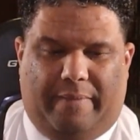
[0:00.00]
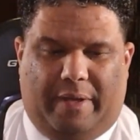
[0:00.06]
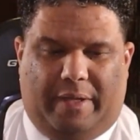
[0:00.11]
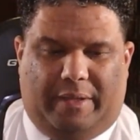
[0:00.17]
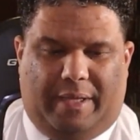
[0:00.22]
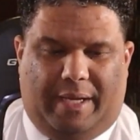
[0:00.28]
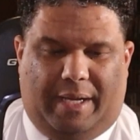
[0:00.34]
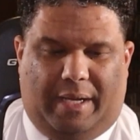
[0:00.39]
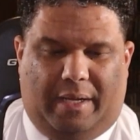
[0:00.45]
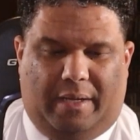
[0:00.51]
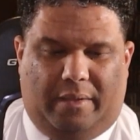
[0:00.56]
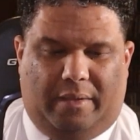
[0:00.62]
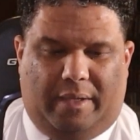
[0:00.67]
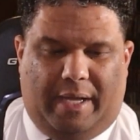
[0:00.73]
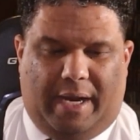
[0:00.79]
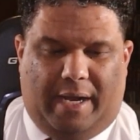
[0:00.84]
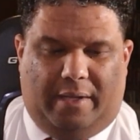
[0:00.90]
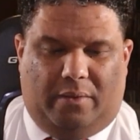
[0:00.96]
a thing
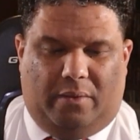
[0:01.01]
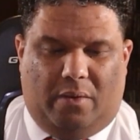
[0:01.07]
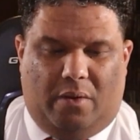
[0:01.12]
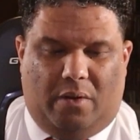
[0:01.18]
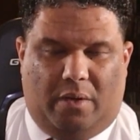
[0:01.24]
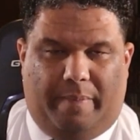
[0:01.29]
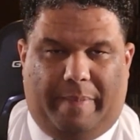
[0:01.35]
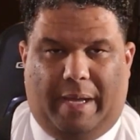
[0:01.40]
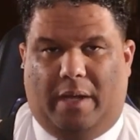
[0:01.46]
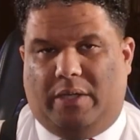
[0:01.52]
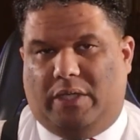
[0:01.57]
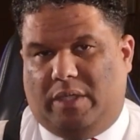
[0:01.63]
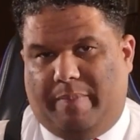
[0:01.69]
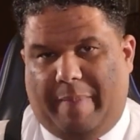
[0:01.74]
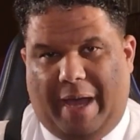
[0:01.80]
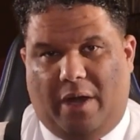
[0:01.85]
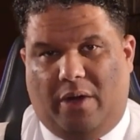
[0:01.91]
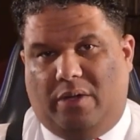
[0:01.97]
that I learned about a
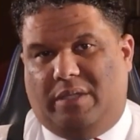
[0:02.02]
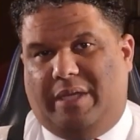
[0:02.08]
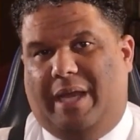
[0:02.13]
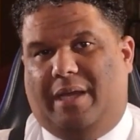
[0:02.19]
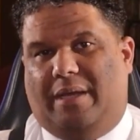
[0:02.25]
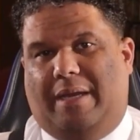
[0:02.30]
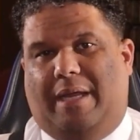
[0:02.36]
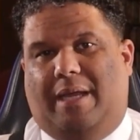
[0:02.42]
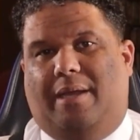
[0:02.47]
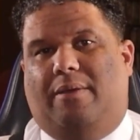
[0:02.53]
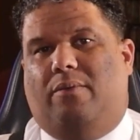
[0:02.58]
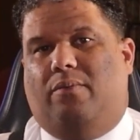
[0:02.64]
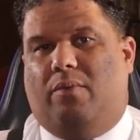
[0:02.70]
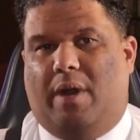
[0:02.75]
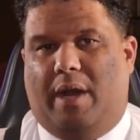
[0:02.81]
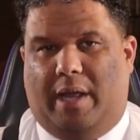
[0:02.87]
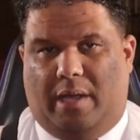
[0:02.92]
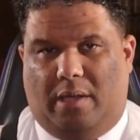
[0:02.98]
spider technique
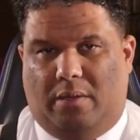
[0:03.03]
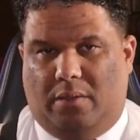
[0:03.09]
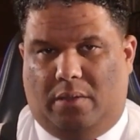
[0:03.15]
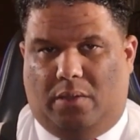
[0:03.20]
where I